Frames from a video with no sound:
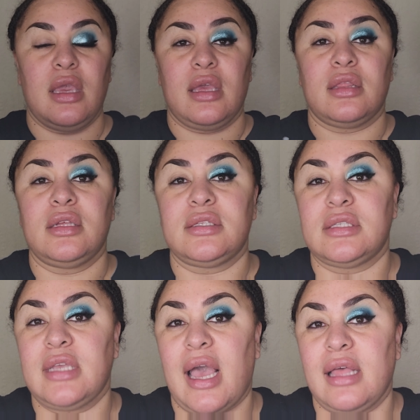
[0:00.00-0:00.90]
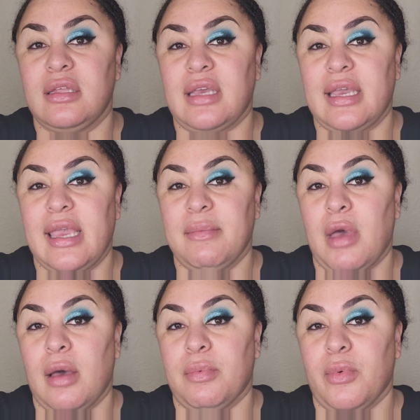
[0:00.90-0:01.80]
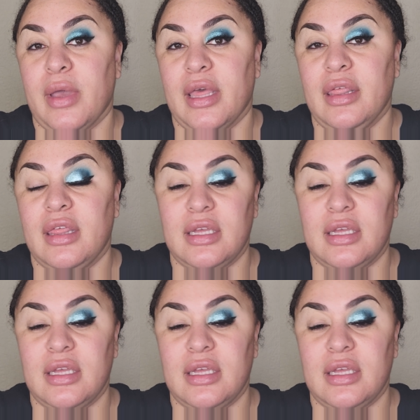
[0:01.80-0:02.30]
And this is the eye look I came up with.